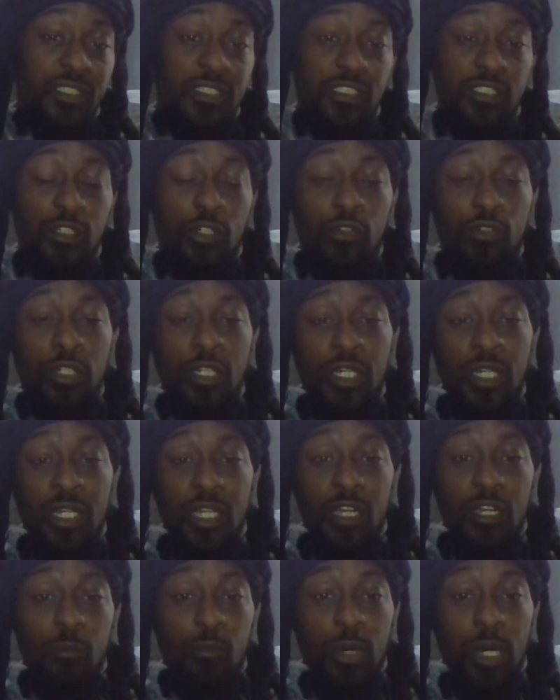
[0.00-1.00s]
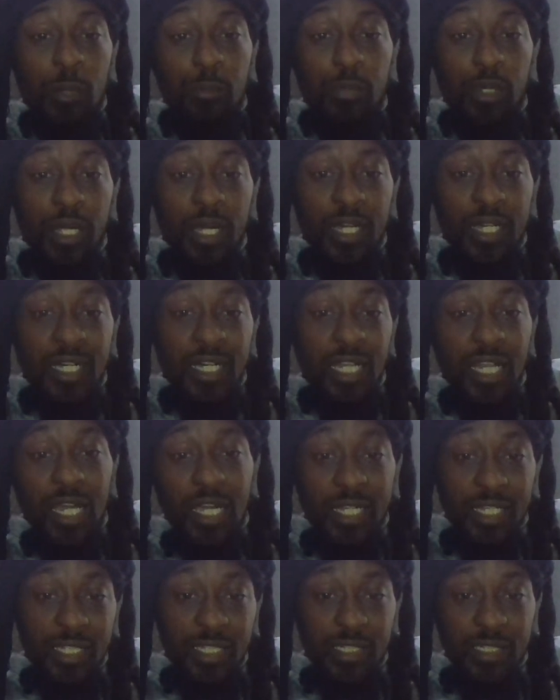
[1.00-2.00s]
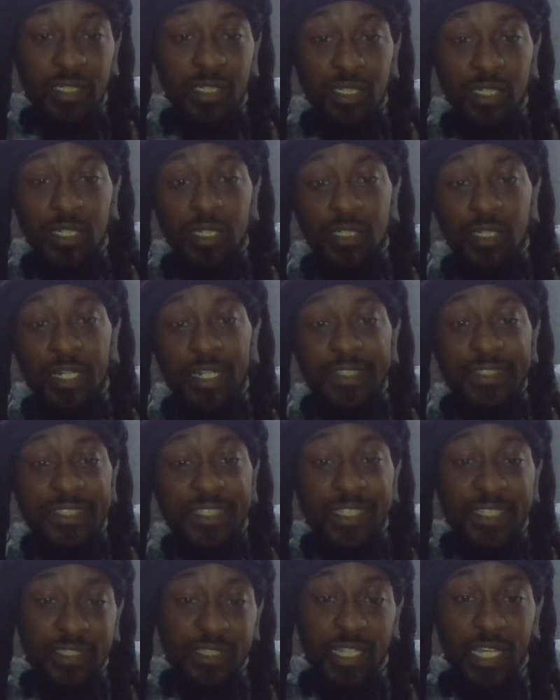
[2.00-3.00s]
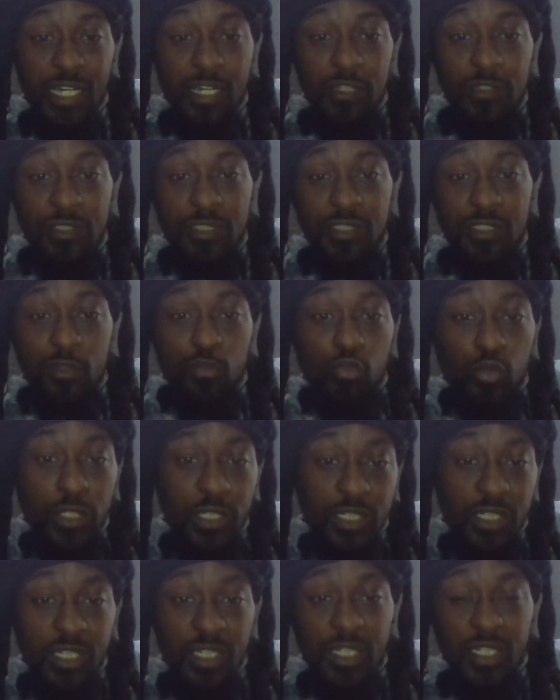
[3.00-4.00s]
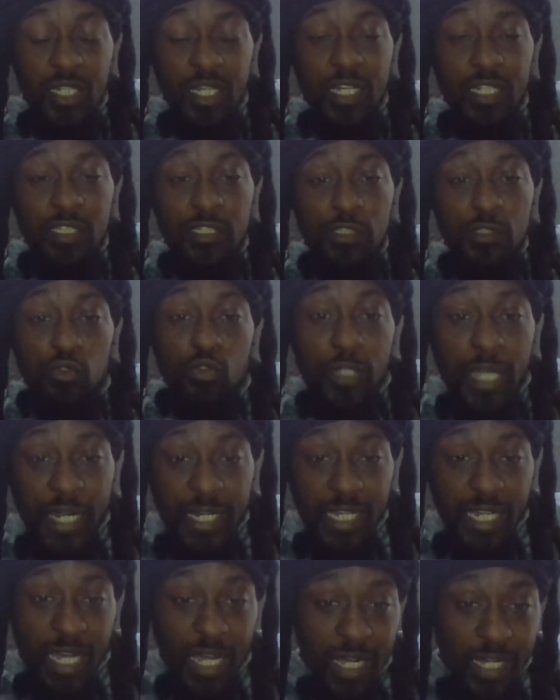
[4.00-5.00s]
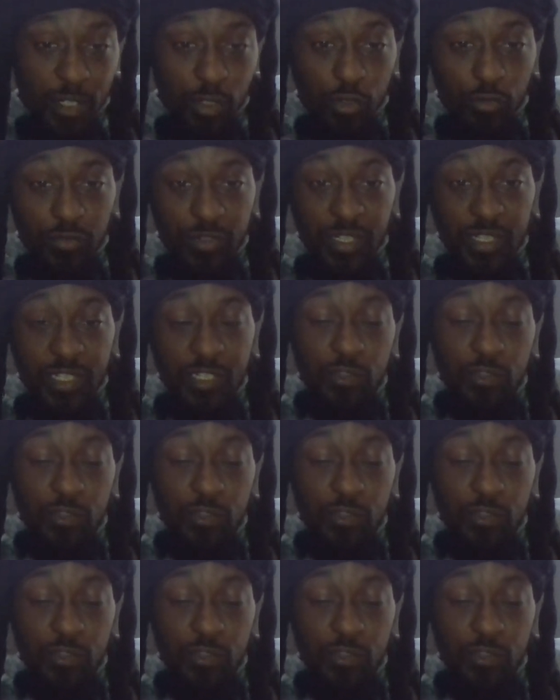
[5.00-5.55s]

So in my block clocking like ten thousand a week, and you got it hot over here.